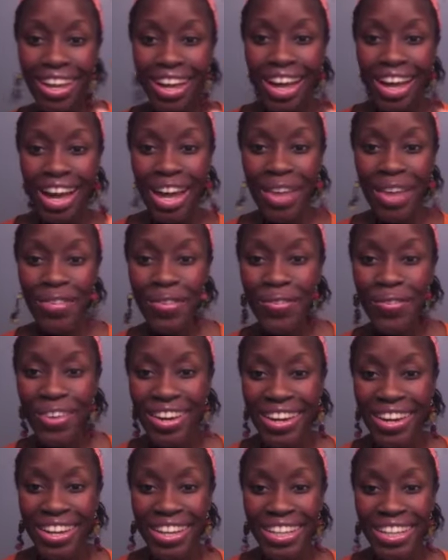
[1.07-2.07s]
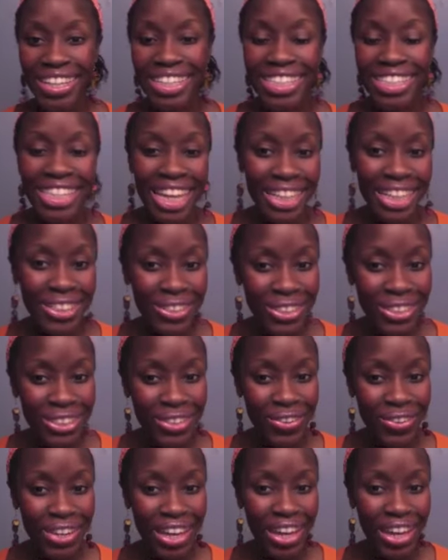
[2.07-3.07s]
Hi everyone, it's
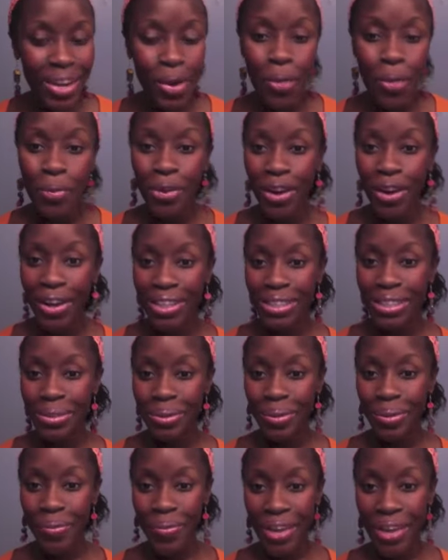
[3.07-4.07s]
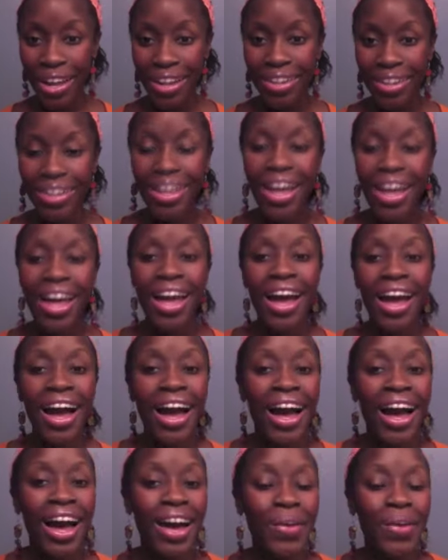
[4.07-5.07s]
NaturalSoleil. I hope you're all doing well.
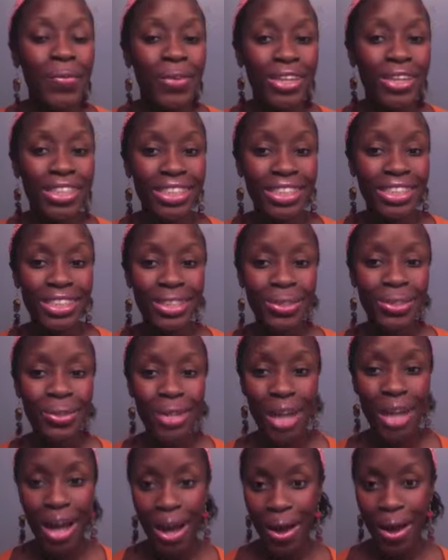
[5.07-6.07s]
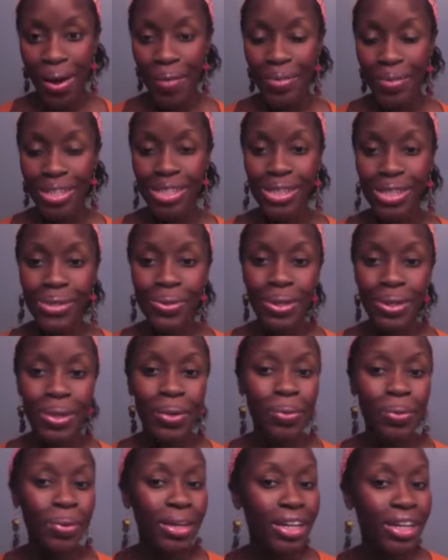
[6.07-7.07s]
I wanted to come and do a
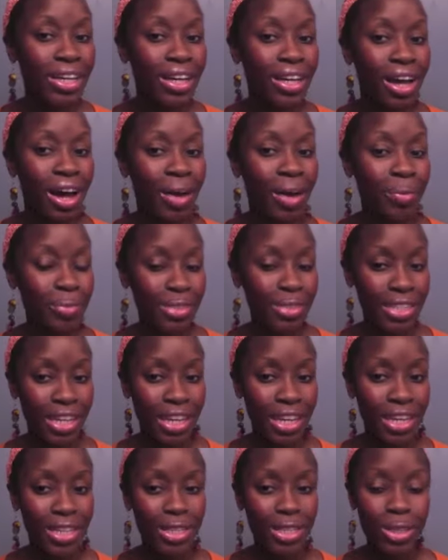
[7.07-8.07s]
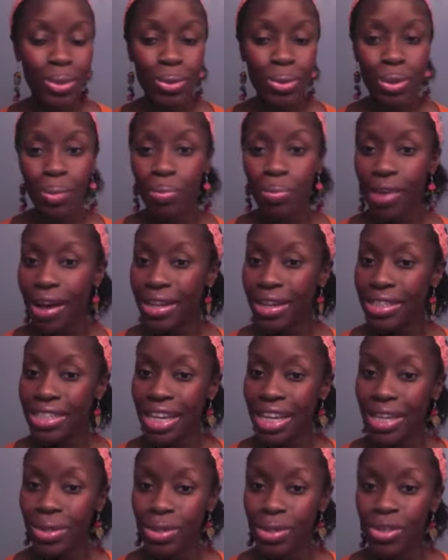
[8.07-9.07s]
quick update to the products
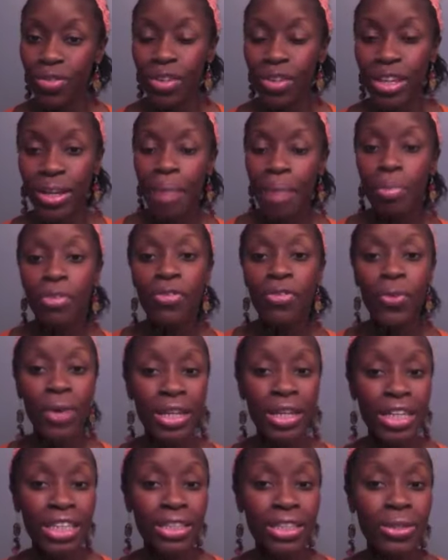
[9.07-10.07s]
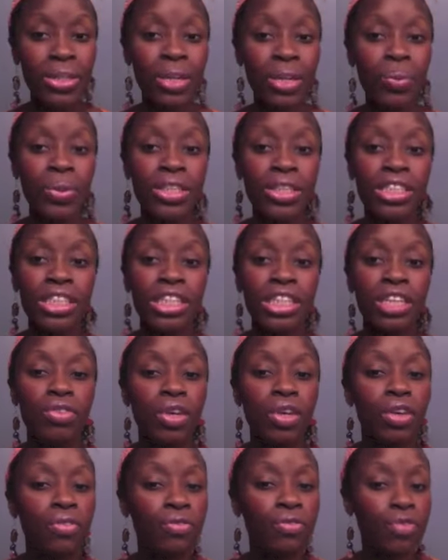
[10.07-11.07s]
I use video. Before I get started, I want to give
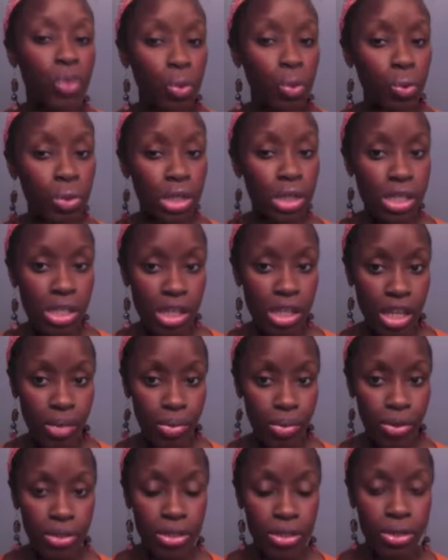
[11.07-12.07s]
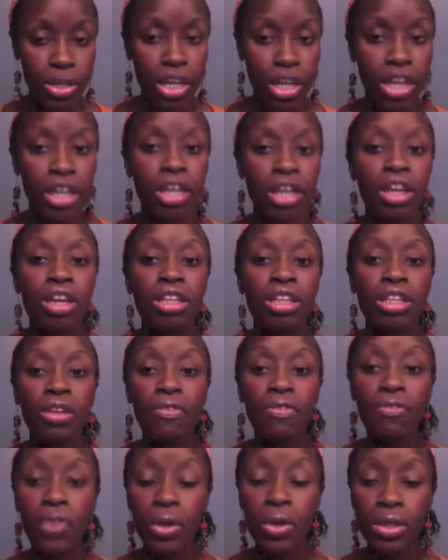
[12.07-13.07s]
a few disclaimers. Okay, the
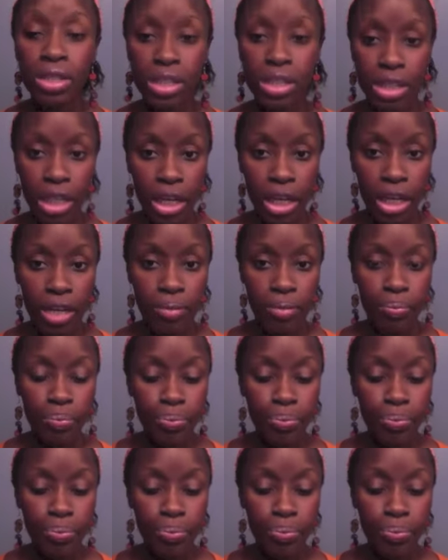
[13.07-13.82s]
first thing